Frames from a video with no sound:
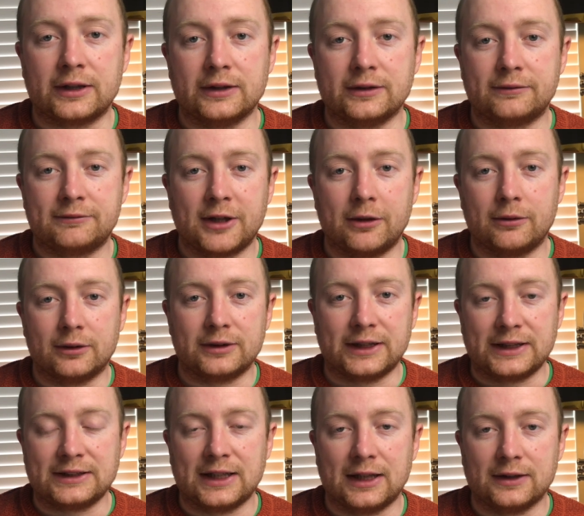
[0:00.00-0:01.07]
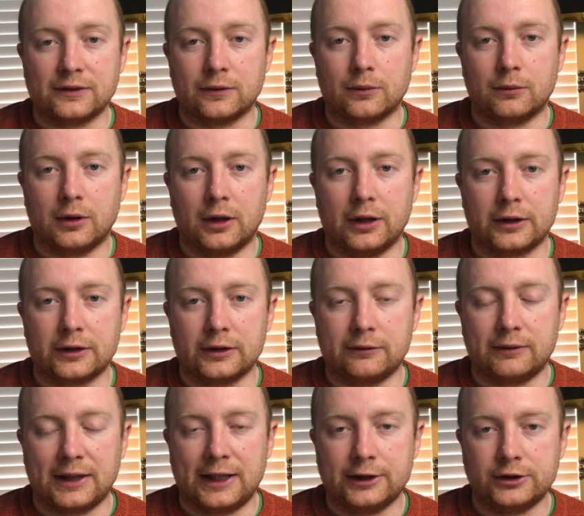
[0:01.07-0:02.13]
and tonal details of the work and the
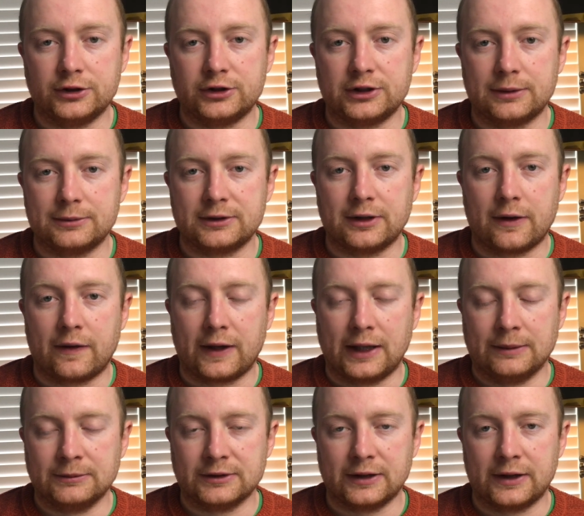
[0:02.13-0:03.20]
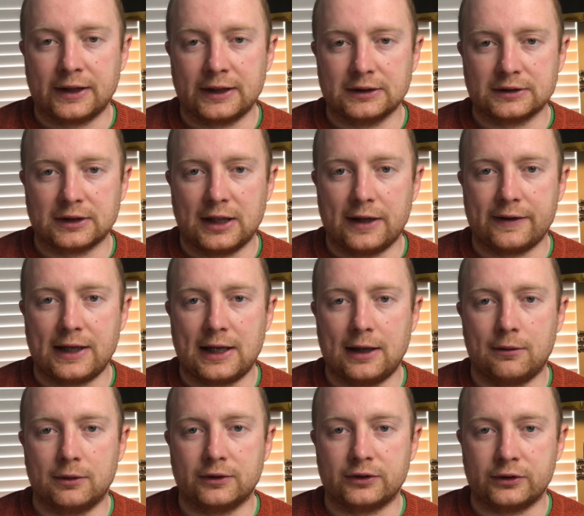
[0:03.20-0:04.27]
relationships to the themes and things like that, I
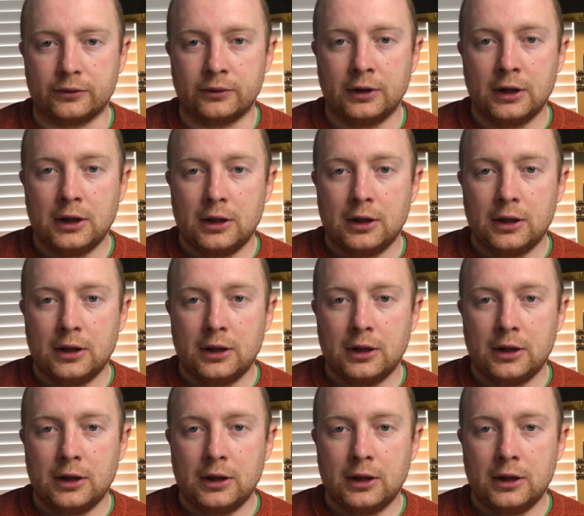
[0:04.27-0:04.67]
want to